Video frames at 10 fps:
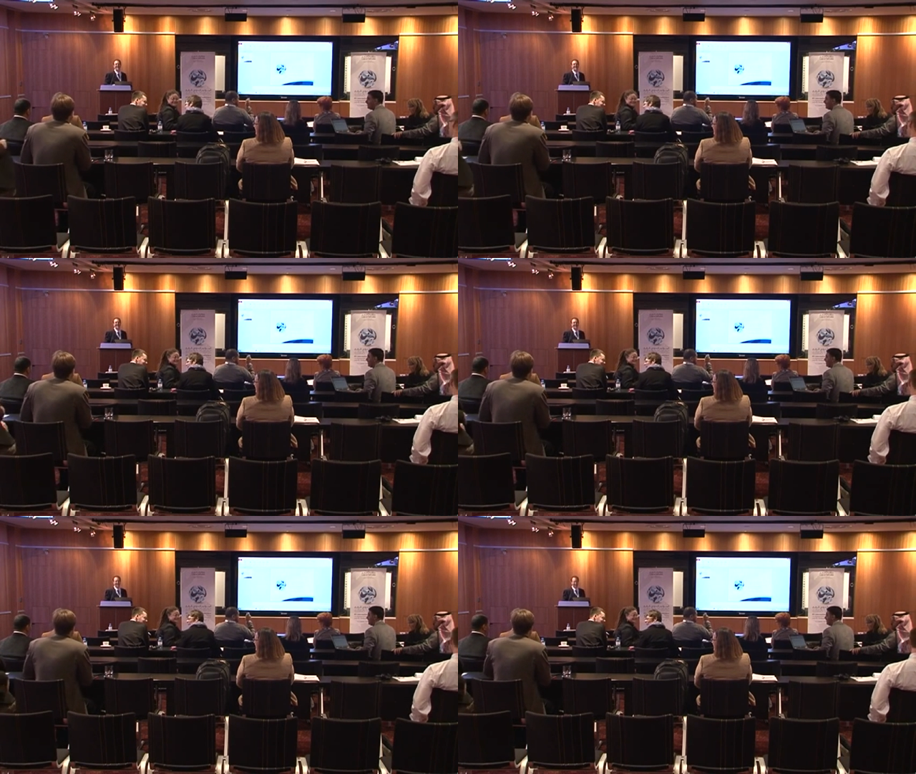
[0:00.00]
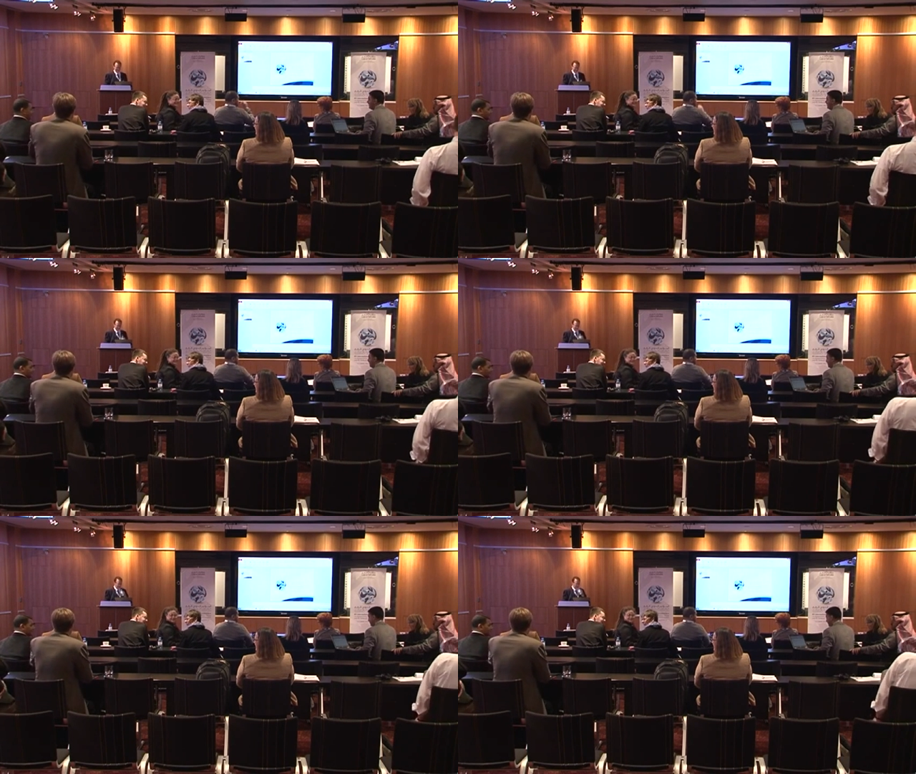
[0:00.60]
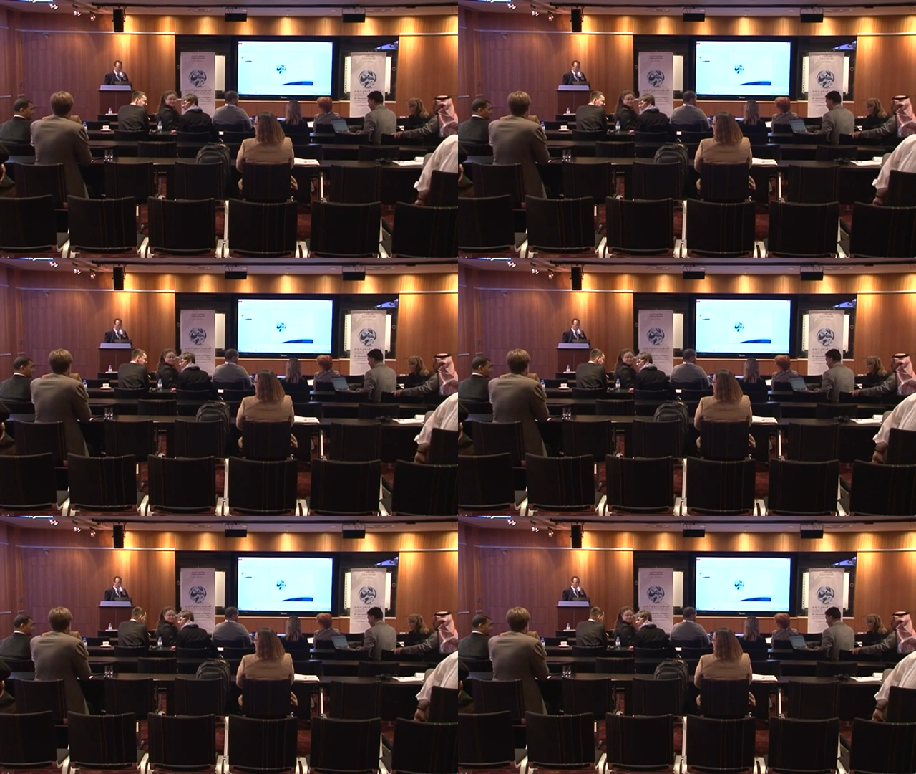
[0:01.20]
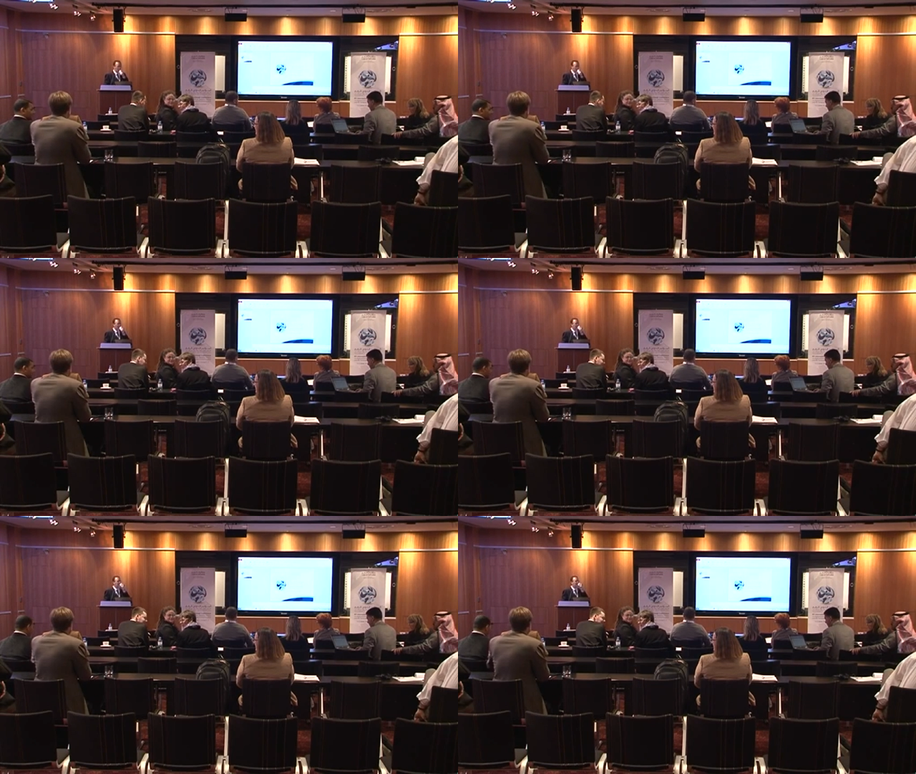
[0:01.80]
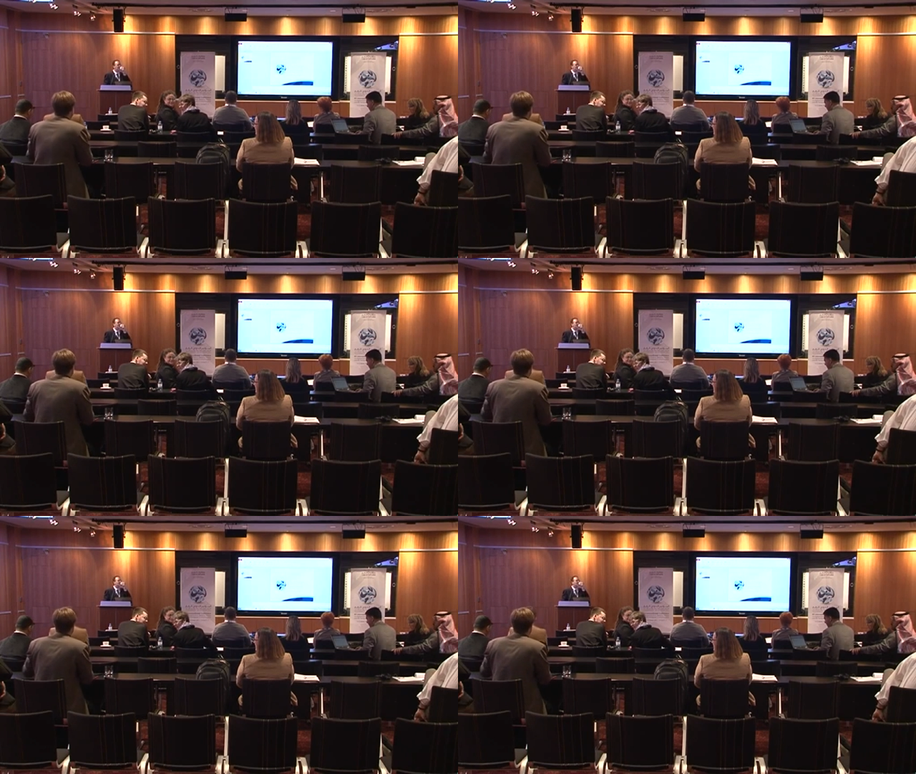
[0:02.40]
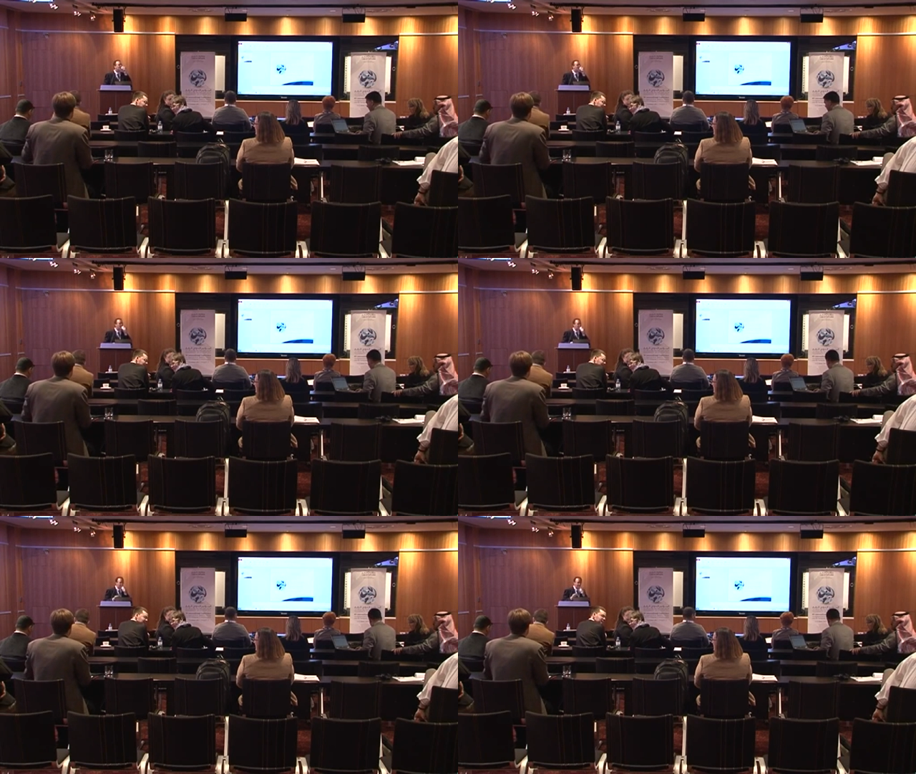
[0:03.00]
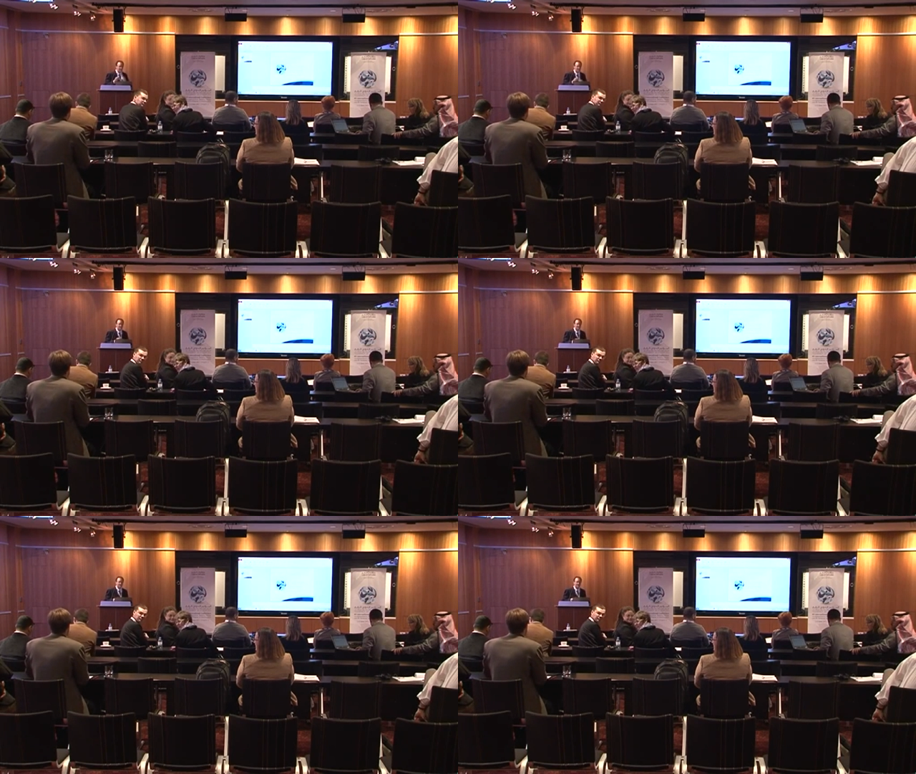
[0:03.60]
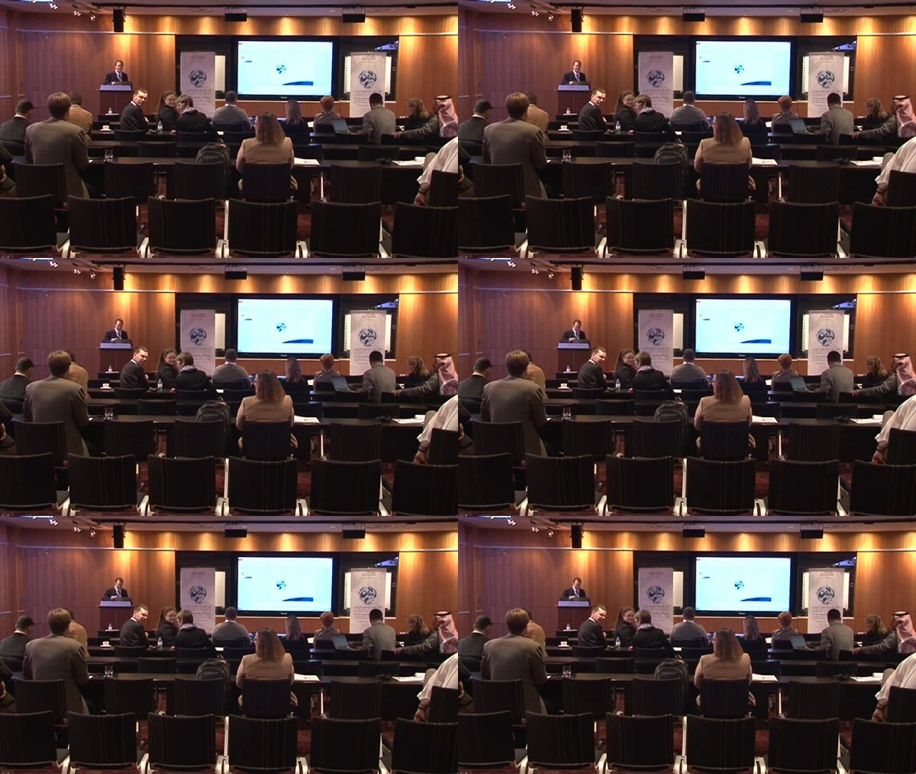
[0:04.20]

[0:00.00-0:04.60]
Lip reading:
No face is visible, so there are no lips to read.